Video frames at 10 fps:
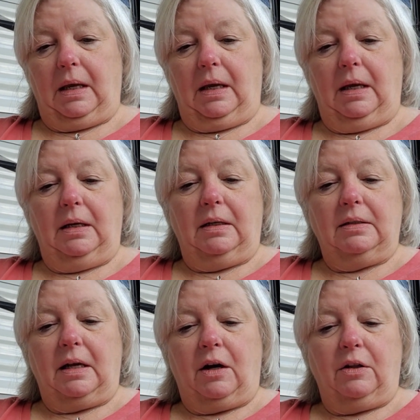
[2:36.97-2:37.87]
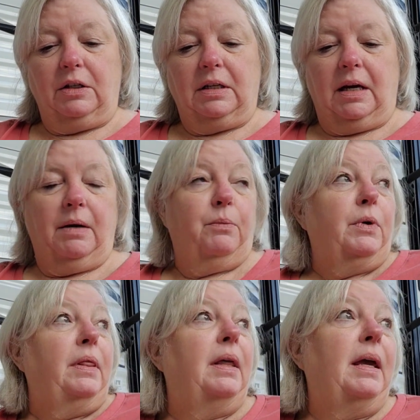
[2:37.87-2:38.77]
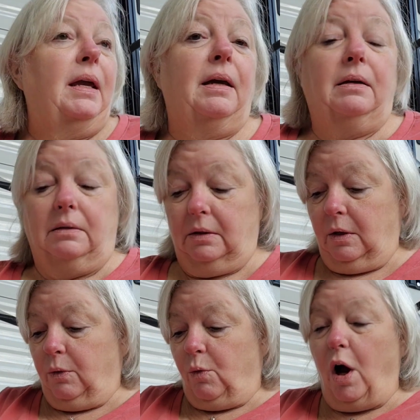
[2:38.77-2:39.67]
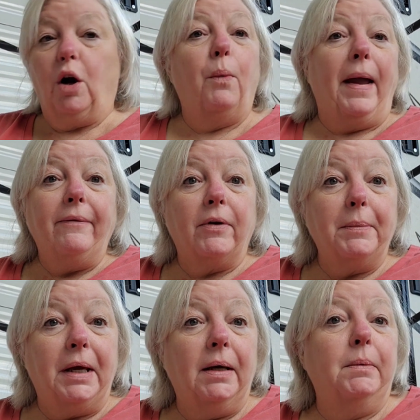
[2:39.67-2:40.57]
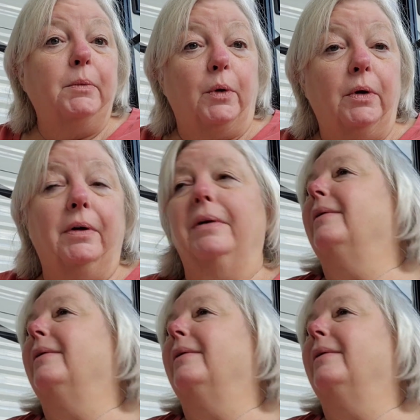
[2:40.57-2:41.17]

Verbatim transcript: he does that all the time when they walk away from him or